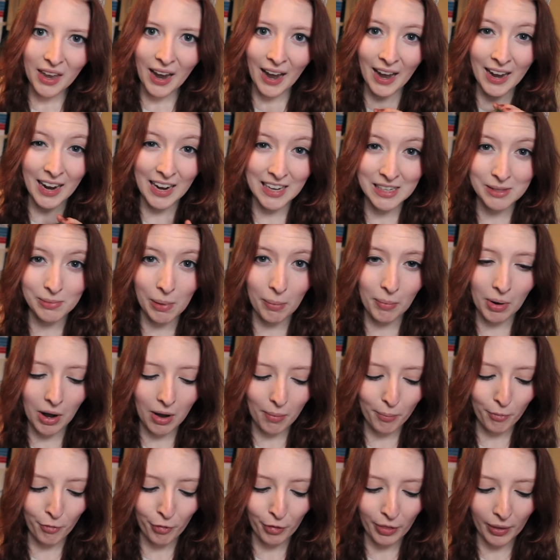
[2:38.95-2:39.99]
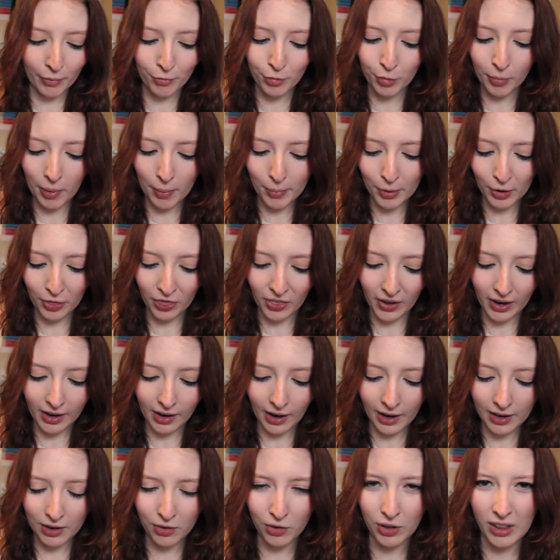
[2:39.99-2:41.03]
I asked my mom for them for my birthday.
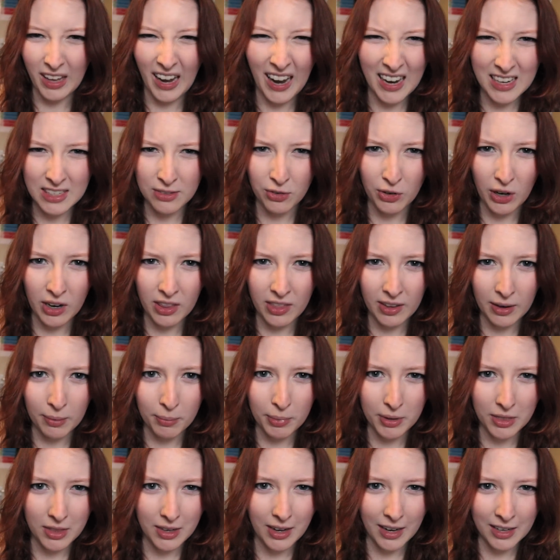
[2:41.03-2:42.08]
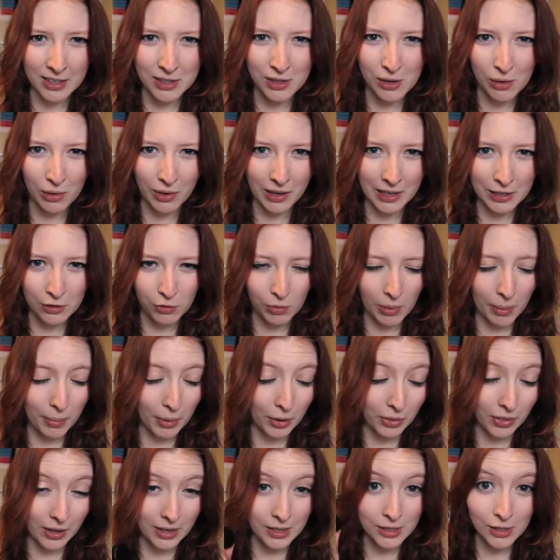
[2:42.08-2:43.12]
I didn't really ask for anything but the next two things for my
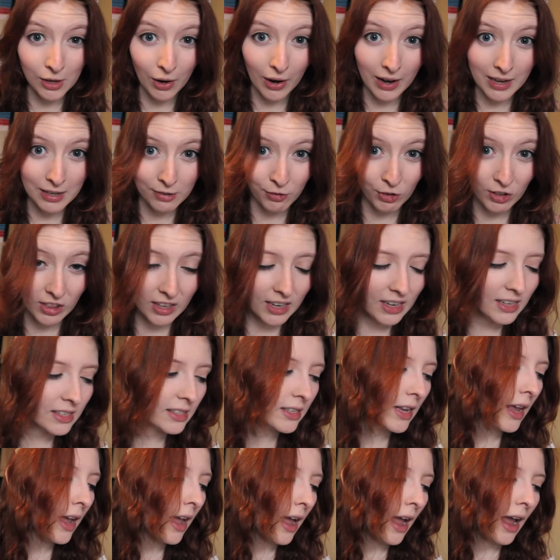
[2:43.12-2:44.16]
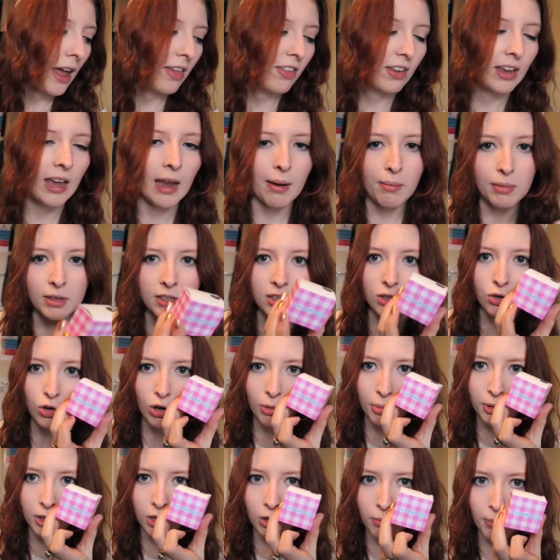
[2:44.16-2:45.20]
birthday, so I asked for these, and they came in this
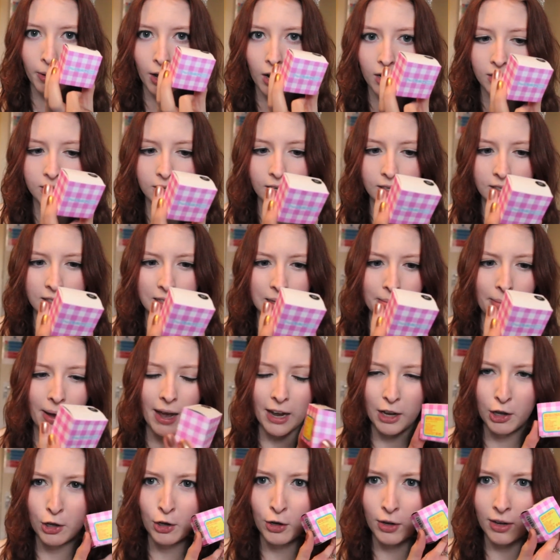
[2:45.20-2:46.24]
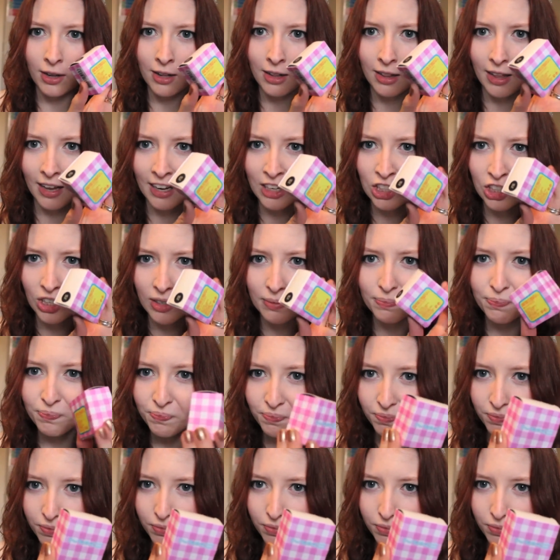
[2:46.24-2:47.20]
adorable little box. It's the MAC Cook Collection.